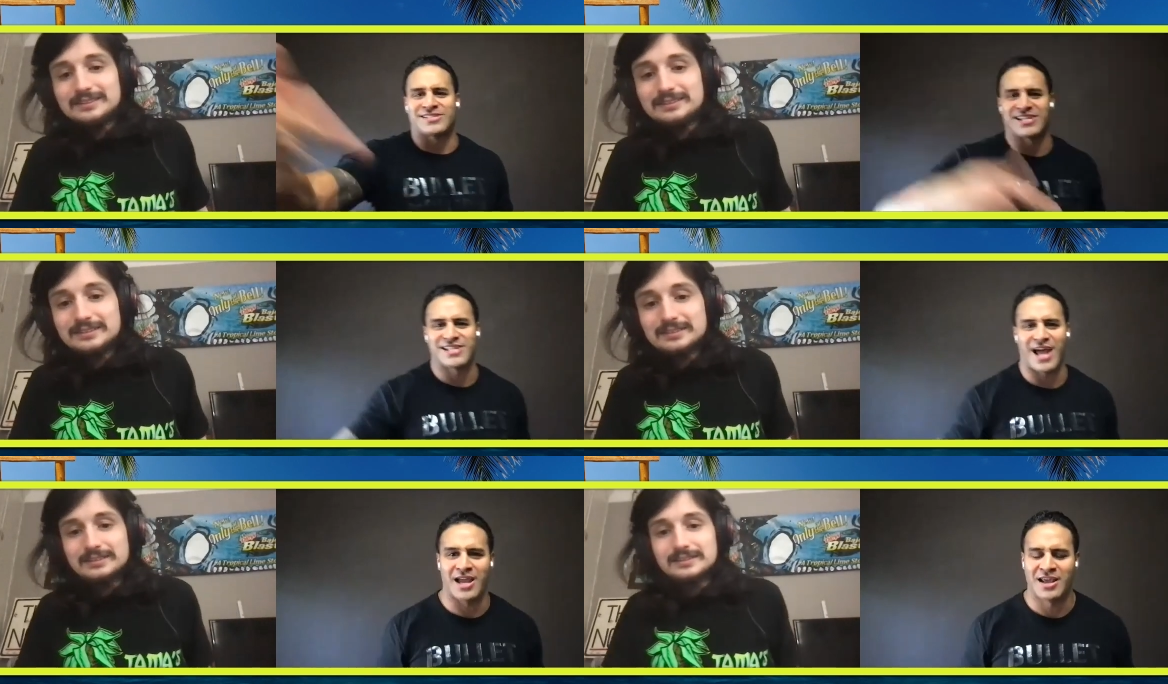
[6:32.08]

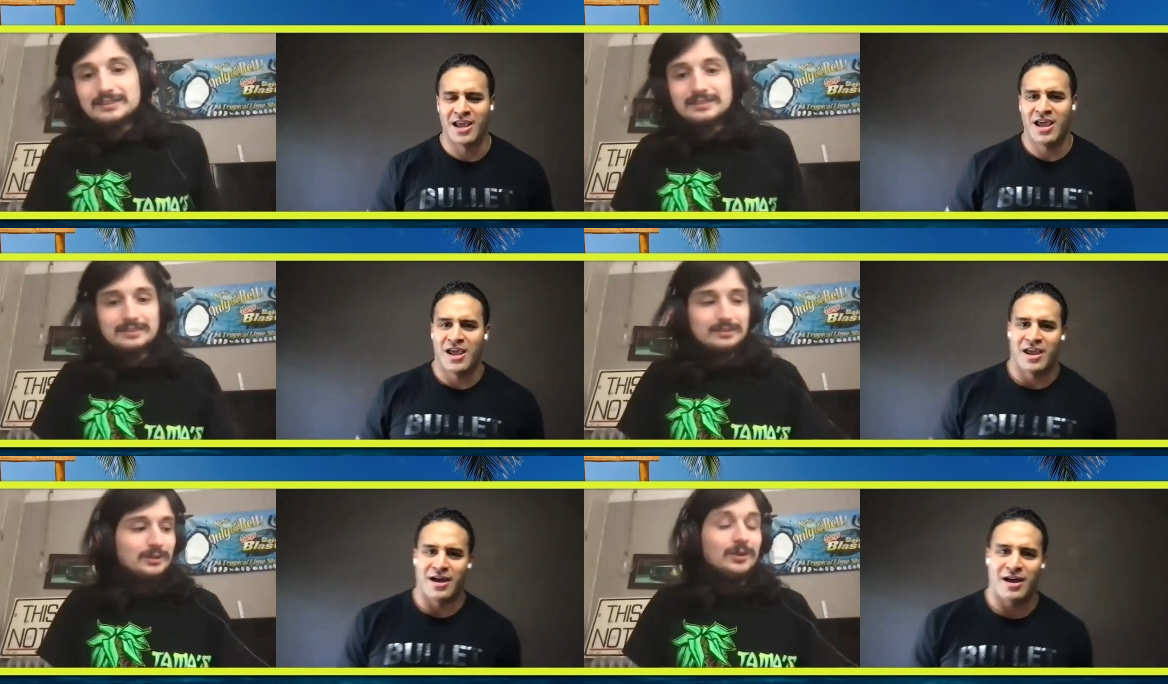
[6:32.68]
Speaker 1: decide
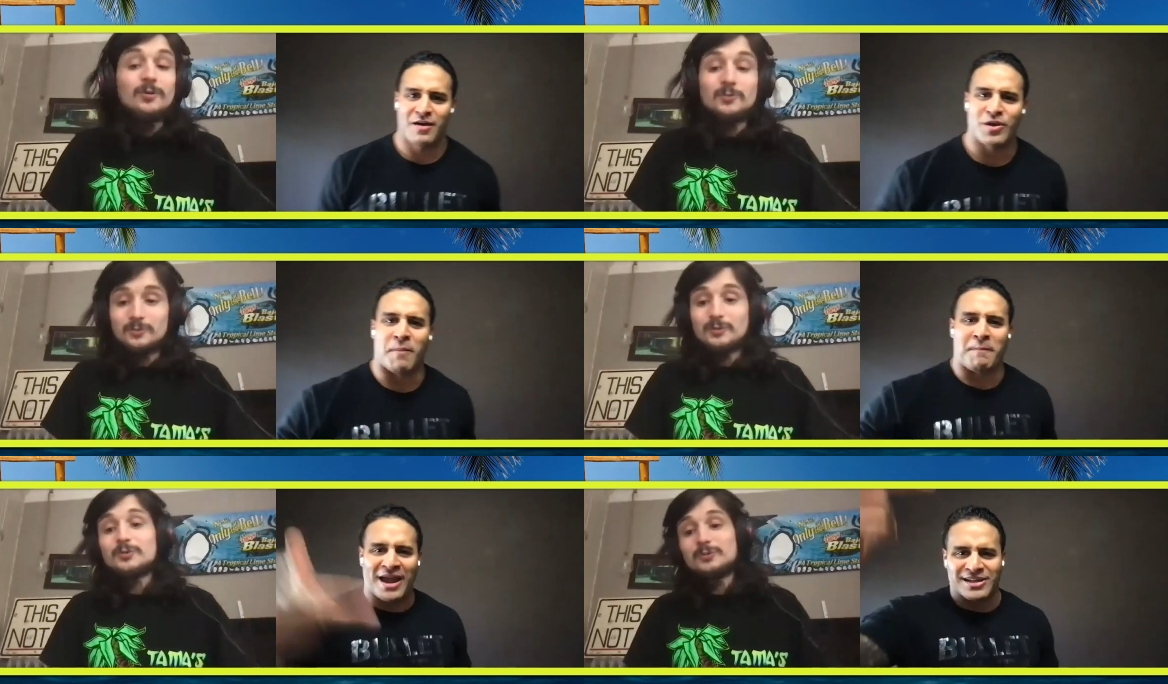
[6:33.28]
huh, what
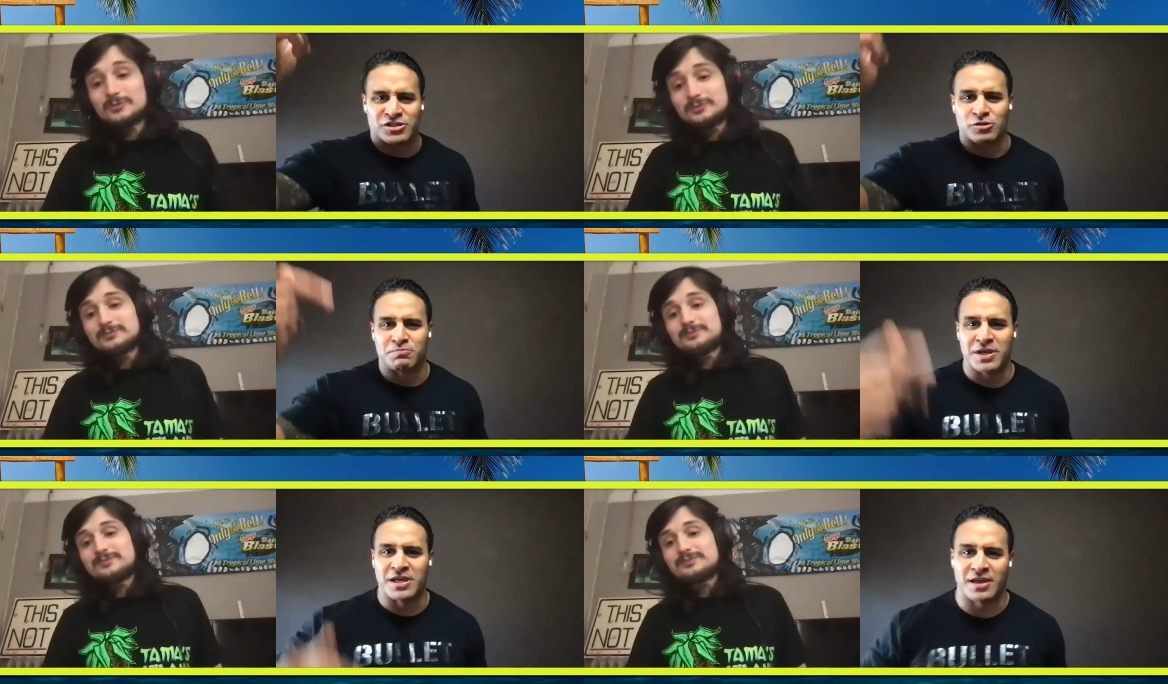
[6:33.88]
your penance
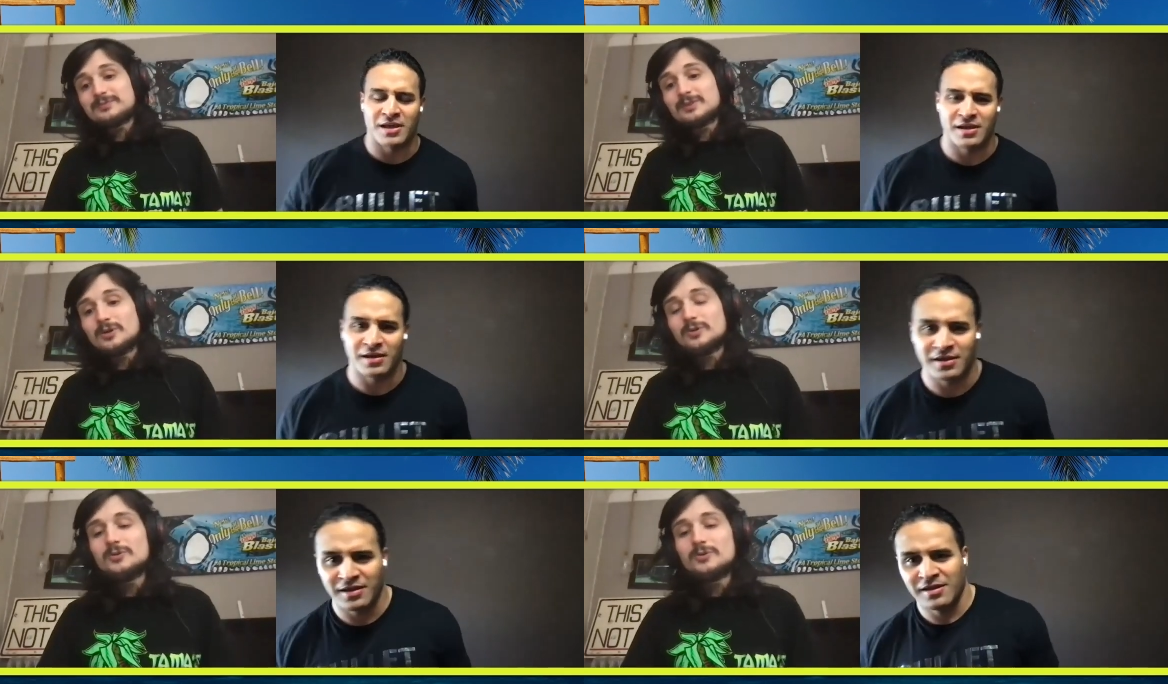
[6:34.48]
should be.
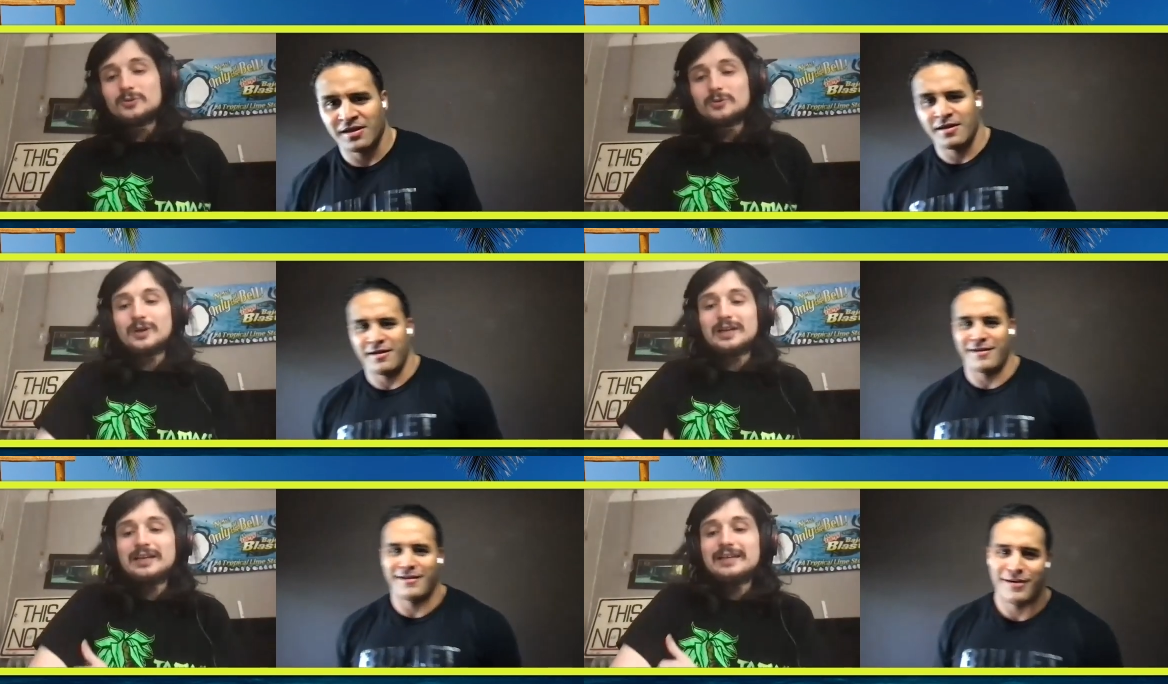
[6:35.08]

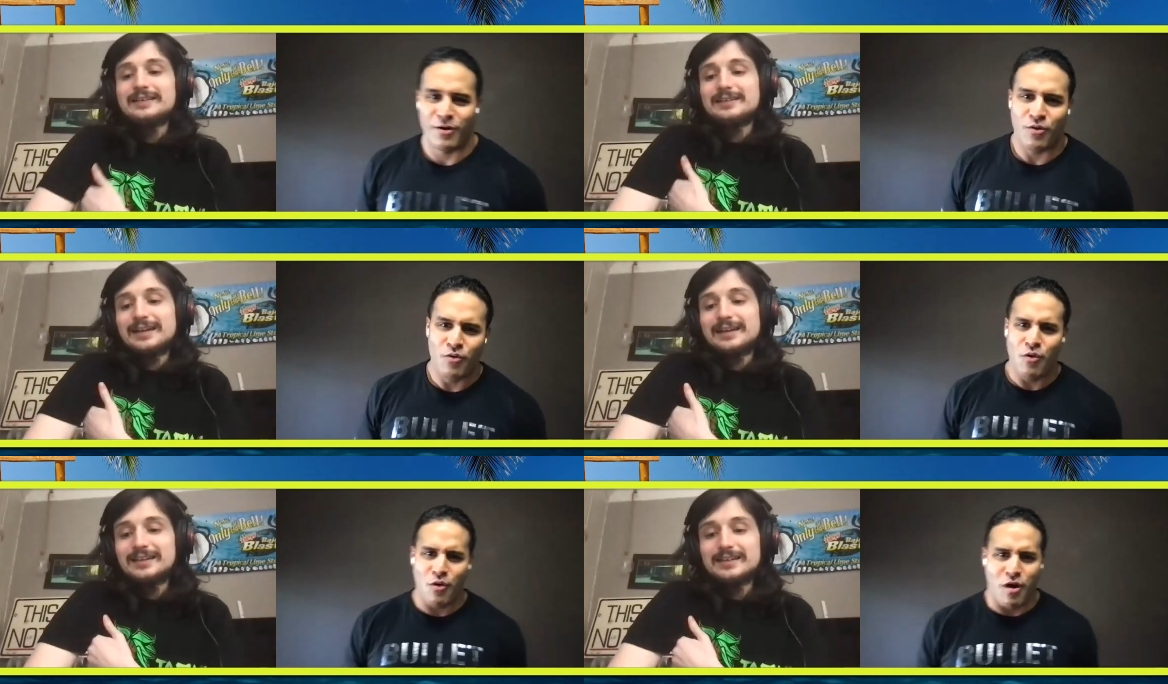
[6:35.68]
Speaker 2: Ooh, I like
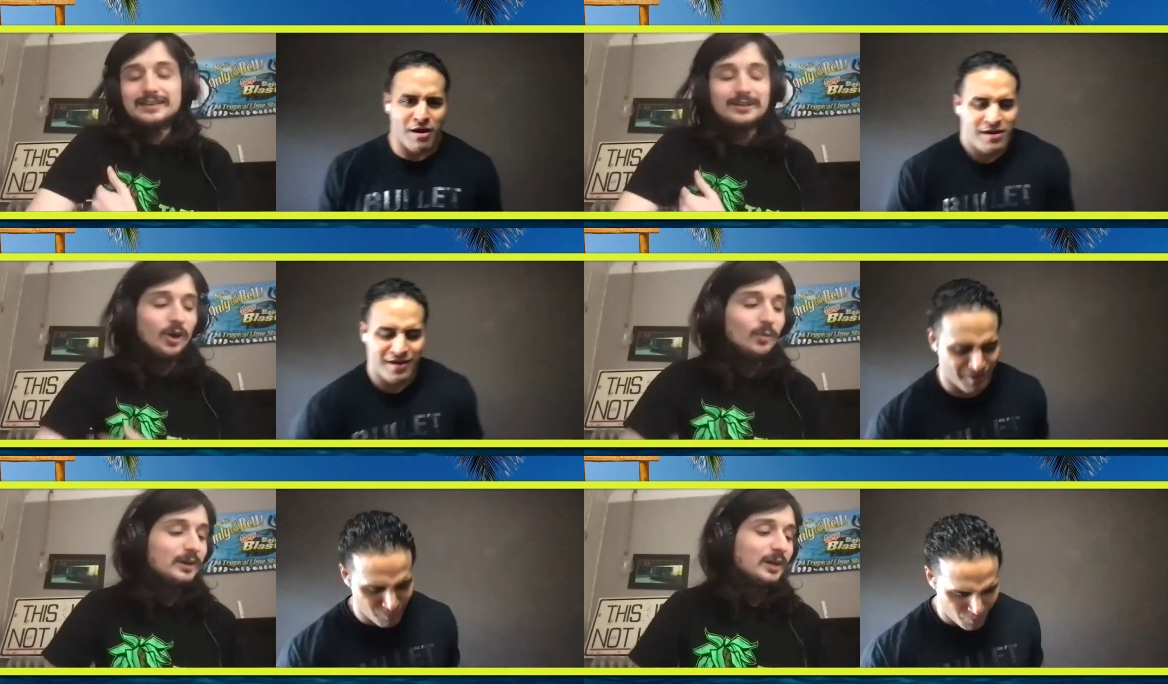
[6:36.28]
it. I like it.
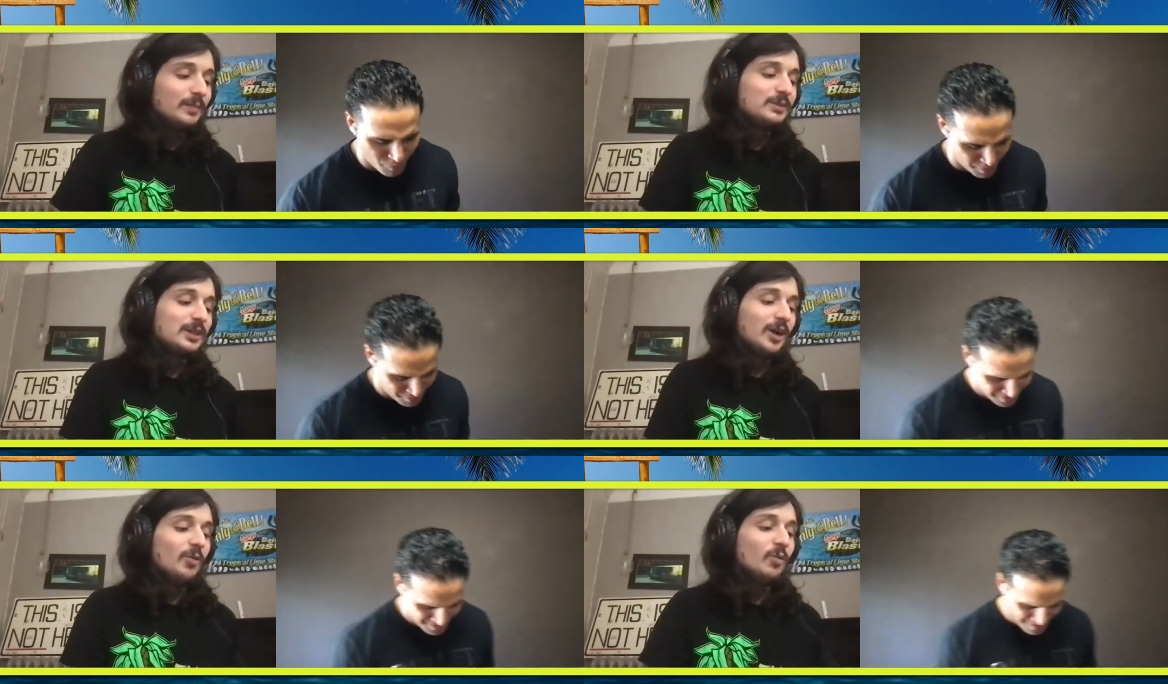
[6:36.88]
Open it up
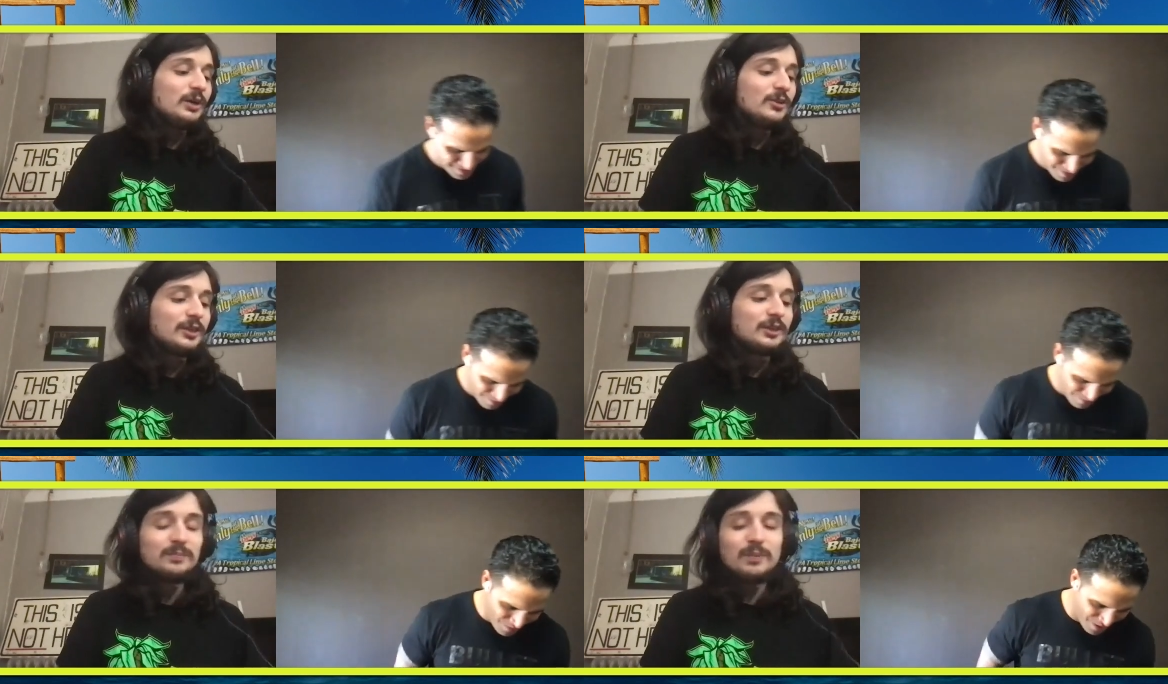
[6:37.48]
to y'all. What do you think the